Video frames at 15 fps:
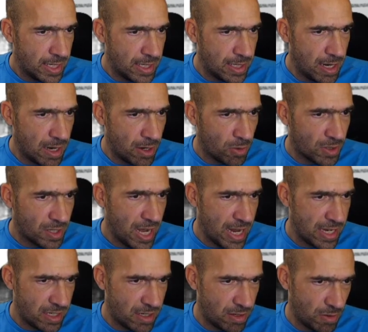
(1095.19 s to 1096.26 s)
and they are not
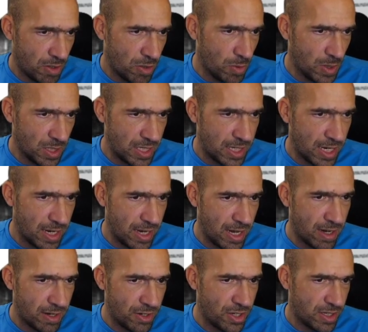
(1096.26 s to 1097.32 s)
guys, you will say,
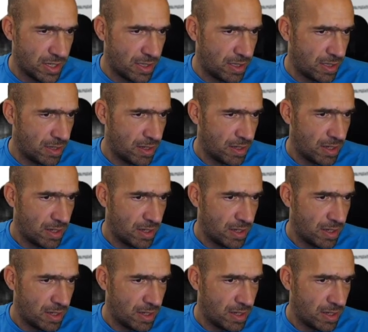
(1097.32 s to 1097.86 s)
they are just